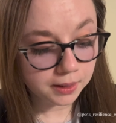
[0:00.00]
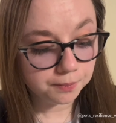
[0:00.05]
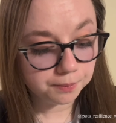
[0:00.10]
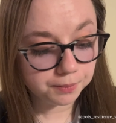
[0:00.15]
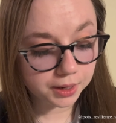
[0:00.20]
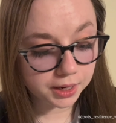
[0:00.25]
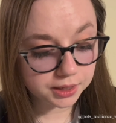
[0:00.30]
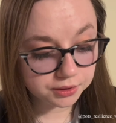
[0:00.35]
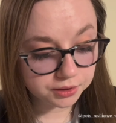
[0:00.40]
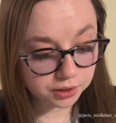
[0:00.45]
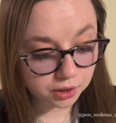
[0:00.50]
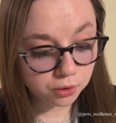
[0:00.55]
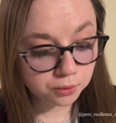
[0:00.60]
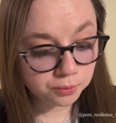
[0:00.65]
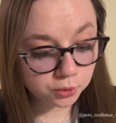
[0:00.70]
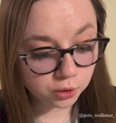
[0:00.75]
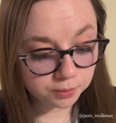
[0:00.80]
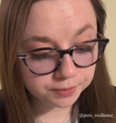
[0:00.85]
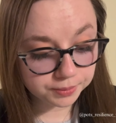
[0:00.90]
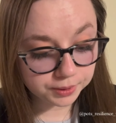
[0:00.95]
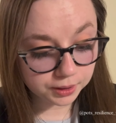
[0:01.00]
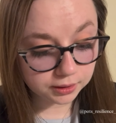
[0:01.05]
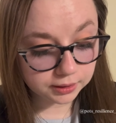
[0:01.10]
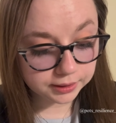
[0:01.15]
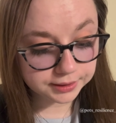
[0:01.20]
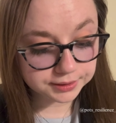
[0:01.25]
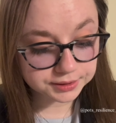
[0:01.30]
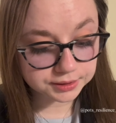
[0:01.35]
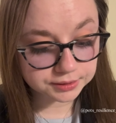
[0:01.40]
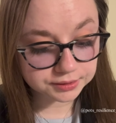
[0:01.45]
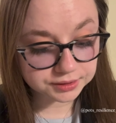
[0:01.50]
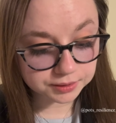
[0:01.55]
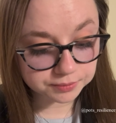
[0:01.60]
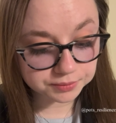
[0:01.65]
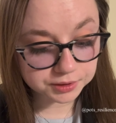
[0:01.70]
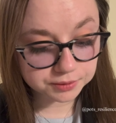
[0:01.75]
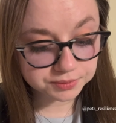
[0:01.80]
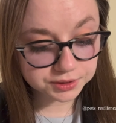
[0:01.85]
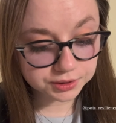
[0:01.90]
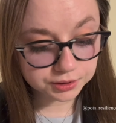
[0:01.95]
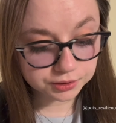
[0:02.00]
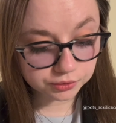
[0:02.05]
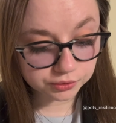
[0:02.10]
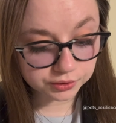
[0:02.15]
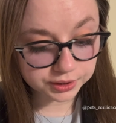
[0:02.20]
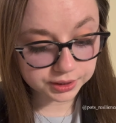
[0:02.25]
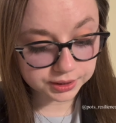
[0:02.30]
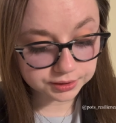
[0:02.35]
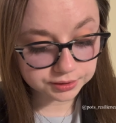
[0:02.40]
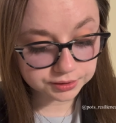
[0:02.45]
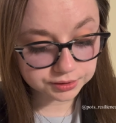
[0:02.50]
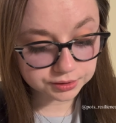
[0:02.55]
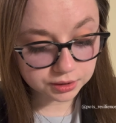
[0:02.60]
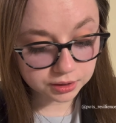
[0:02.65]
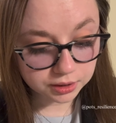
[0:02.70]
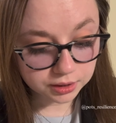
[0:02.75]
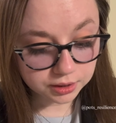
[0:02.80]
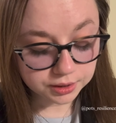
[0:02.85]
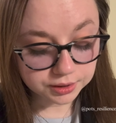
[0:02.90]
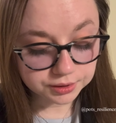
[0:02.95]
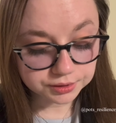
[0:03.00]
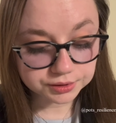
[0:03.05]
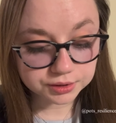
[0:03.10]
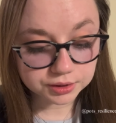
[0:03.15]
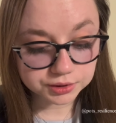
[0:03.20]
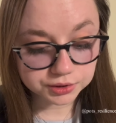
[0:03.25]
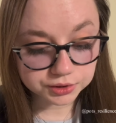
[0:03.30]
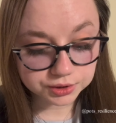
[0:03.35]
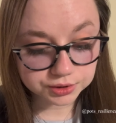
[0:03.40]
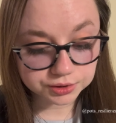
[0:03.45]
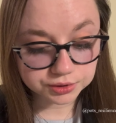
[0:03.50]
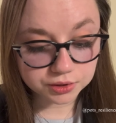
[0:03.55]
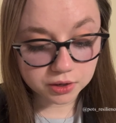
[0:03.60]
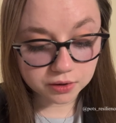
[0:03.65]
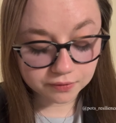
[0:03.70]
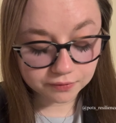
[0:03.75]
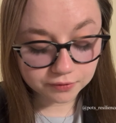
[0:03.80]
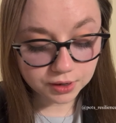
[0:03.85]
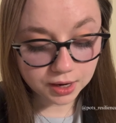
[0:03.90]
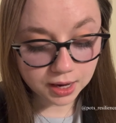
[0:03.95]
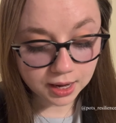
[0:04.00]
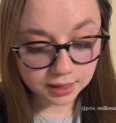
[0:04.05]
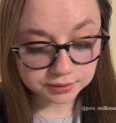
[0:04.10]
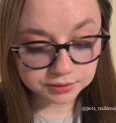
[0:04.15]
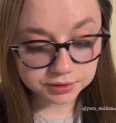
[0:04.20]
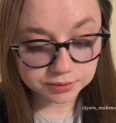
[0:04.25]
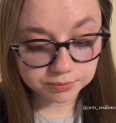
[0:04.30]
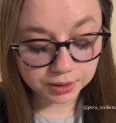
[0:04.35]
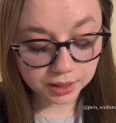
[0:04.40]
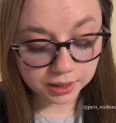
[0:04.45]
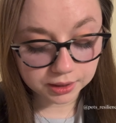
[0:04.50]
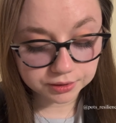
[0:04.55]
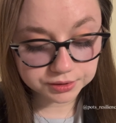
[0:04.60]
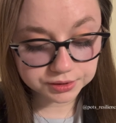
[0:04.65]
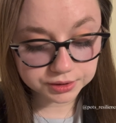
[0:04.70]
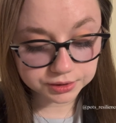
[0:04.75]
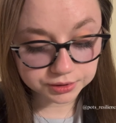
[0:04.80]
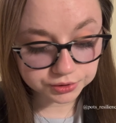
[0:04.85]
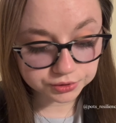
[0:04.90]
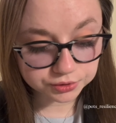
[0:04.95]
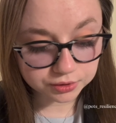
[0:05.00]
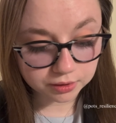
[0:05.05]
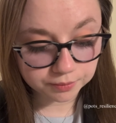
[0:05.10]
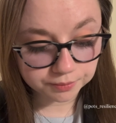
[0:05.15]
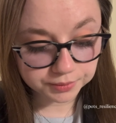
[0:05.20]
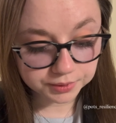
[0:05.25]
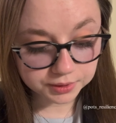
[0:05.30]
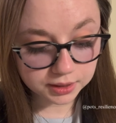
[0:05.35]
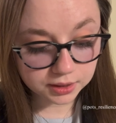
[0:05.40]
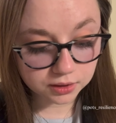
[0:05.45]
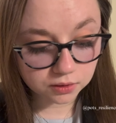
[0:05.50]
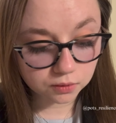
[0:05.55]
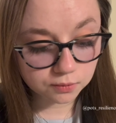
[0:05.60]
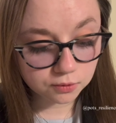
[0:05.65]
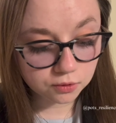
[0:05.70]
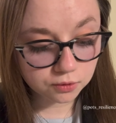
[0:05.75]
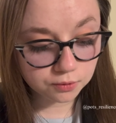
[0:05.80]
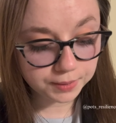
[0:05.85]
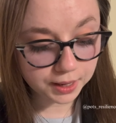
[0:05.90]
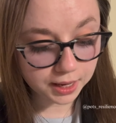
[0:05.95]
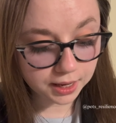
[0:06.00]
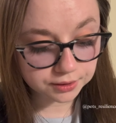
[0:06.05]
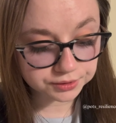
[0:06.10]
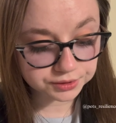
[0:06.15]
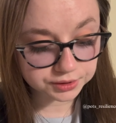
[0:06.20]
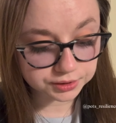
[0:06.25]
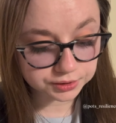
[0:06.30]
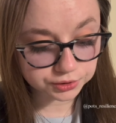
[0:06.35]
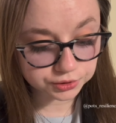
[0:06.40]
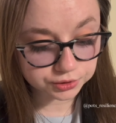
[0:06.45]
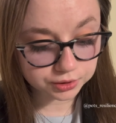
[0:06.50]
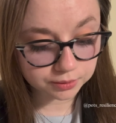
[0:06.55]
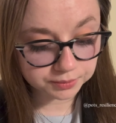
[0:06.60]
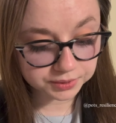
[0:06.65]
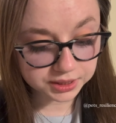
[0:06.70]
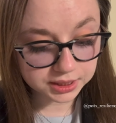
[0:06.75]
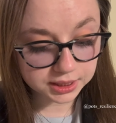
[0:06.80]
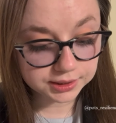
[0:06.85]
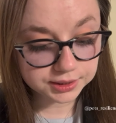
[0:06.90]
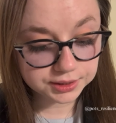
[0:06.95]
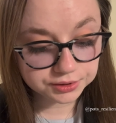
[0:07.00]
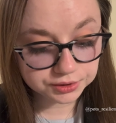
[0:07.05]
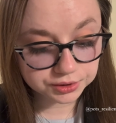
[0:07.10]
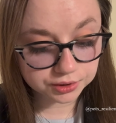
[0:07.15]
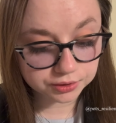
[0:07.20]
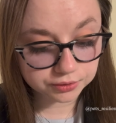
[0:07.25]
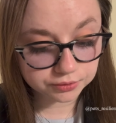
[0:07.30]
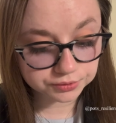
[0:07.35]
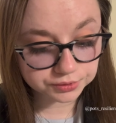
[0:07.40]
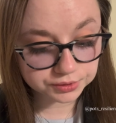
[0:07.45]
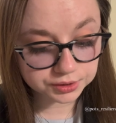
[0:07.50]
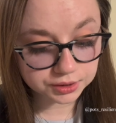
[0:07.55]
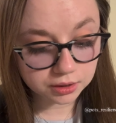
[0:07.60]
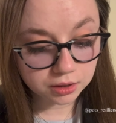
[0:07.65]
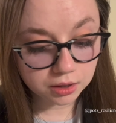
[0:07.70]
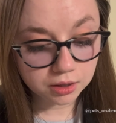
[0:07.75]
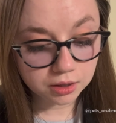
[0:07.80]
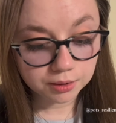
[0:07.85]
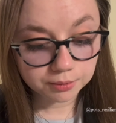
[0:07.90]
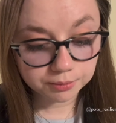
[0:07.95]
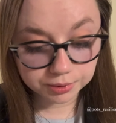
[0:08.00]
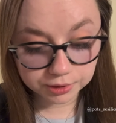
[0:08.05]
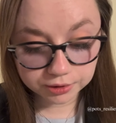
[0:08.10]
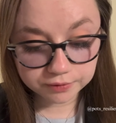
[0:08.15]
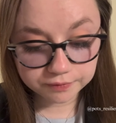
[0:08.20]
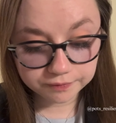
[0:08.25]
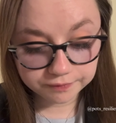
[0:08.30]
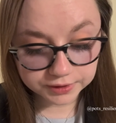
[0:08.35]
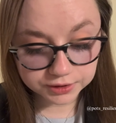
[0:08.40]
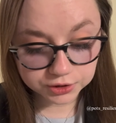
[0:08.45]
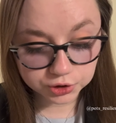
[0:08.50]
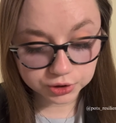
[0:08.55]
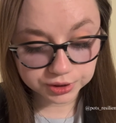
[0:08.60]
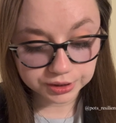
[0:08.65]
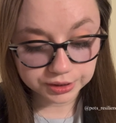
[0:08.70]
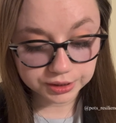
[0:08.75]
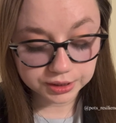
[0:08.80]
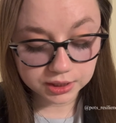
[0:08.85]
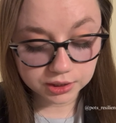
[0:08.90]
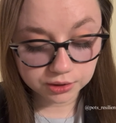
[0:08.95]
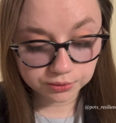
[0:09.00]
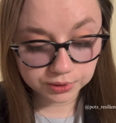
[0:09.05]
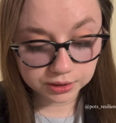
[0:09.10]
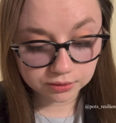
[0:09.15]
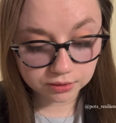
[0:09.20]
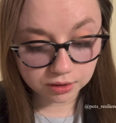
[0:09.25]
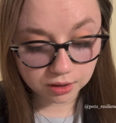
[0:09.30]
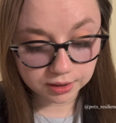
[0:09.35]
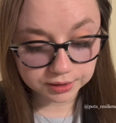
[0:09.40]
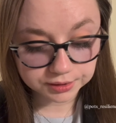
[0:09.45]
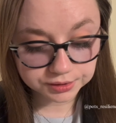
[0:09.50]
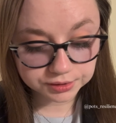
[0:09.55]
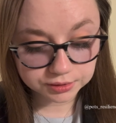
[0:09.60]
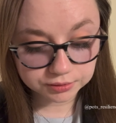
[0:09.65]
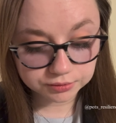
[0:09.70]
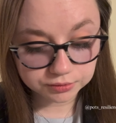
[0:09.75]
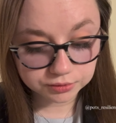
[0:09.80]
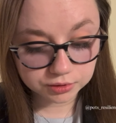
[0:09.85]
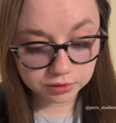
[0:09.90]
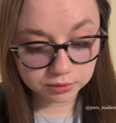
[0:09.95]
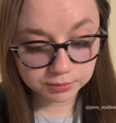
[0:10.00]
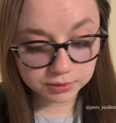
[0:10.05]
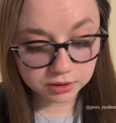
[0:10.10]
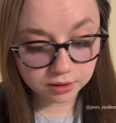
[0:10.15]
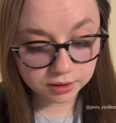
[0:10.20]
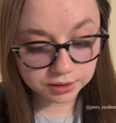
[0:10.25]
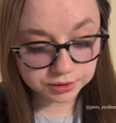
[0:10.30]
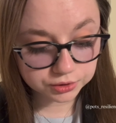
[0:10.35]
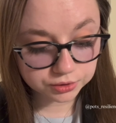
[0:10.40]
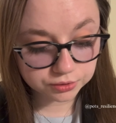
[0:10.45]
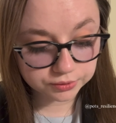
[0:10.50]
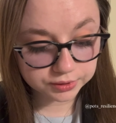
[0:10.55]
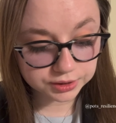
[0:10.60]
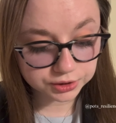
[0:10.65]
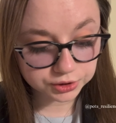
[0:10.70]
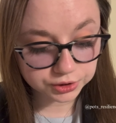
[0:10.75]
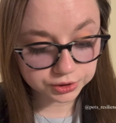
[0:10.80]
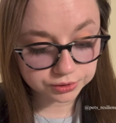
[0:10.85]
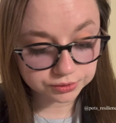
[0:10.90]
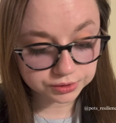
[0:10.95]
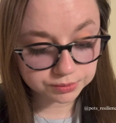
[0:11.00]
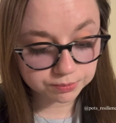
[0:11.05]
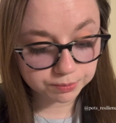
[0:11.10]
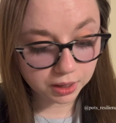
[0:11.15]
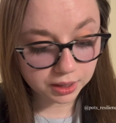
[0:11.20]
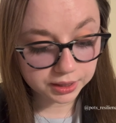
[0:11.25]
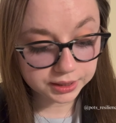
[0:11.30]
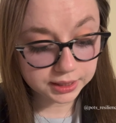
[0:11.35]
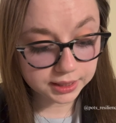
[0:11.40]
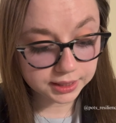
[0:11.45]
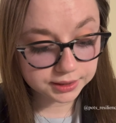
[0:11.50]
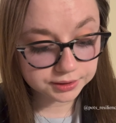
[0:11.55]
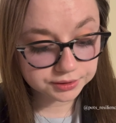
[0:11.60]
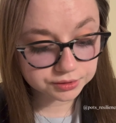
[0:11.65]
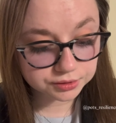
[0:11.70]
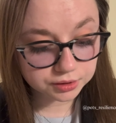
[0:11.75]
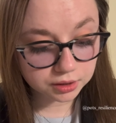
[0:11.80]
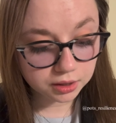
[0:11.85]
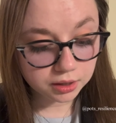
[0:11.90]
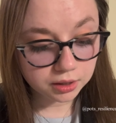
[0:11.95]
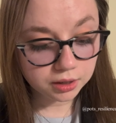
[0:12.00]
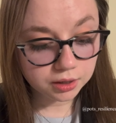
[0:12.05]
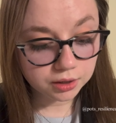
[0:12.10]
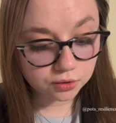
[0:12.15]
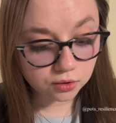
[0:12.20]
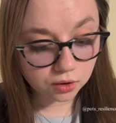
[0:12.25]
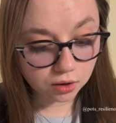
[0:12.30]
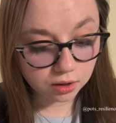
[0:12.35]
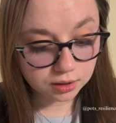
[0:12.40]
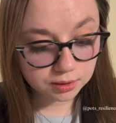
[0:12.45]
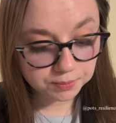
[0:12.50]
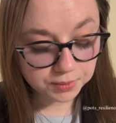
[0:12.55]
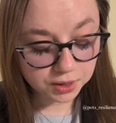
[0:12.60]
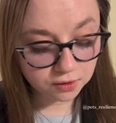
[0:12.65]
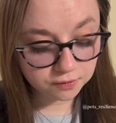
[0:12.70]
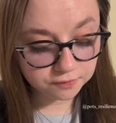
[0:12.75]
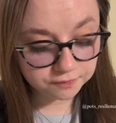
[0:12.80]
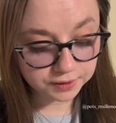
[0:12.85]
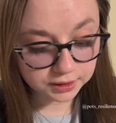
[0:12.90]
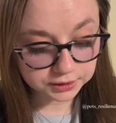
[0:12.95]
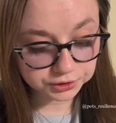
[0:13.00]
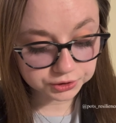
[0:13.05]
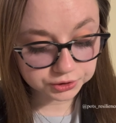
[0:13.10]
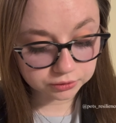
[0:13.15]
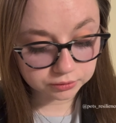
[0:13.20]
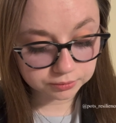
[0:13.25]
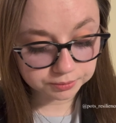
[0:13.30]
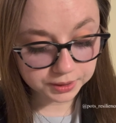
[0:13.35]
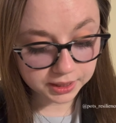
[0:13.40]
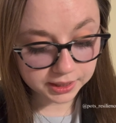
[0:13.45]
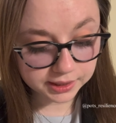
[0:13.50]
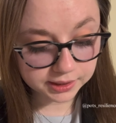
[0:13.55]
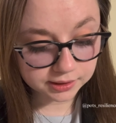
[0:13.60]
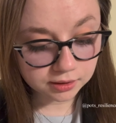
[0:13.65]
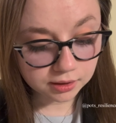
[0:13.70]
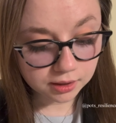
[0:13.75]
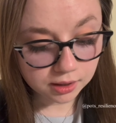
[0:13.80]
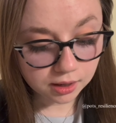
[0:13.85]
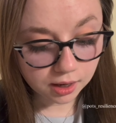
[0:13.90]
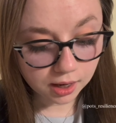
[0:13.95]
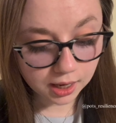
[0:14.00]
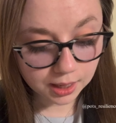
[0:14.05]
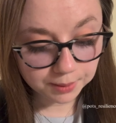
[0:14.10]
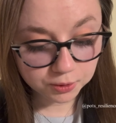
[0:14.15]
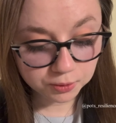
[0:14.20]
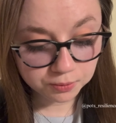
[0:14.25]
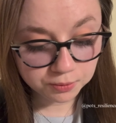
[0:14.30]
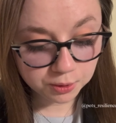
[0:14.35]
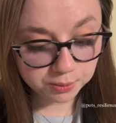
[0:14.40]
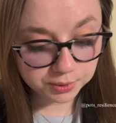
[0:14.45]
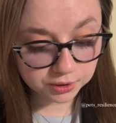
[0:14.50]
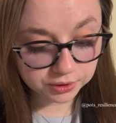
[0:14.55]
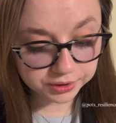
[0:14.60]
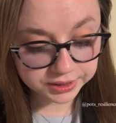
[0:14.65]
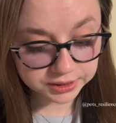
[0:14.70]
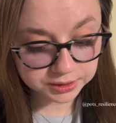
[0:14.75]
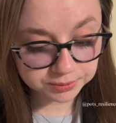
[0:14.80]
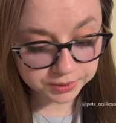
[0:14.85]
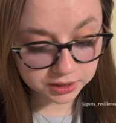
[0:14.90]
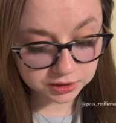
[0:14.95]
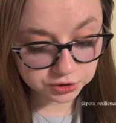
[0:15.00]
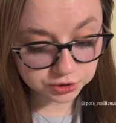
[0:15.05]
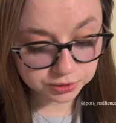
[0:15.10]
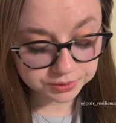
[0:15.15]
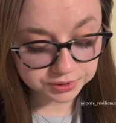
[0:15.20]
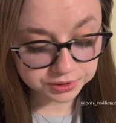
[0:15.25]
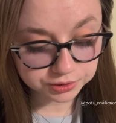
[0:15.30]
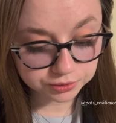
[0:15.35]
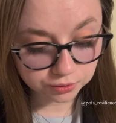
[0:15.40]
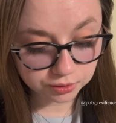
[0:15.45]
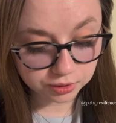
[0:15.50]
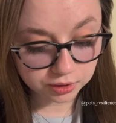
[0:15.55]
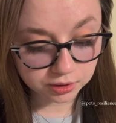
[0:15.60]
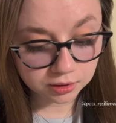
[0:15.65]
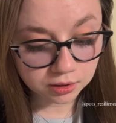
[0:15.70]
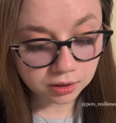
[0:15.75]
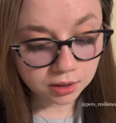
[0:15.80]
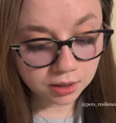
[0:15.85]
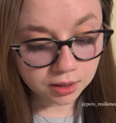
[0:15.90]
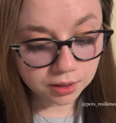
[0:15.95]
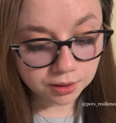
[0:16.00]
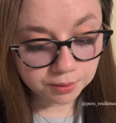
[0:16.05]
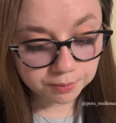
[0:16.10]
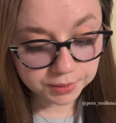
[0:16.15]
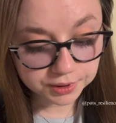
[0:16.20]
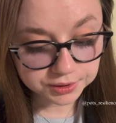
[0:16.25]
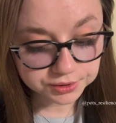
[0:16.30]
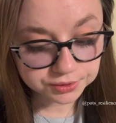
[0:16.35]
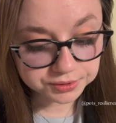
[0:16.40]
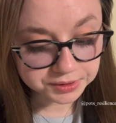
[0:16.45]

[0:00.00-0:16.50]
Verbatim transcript: My comorbidities and symptoms increased, such as overactive bladder syndrome, irritable bowel syndrome, kidney stones, blurred vision, hearing loss, dermatological issues, body aches, chronic myofascial pain, hypermobility spectrum disorder, muscle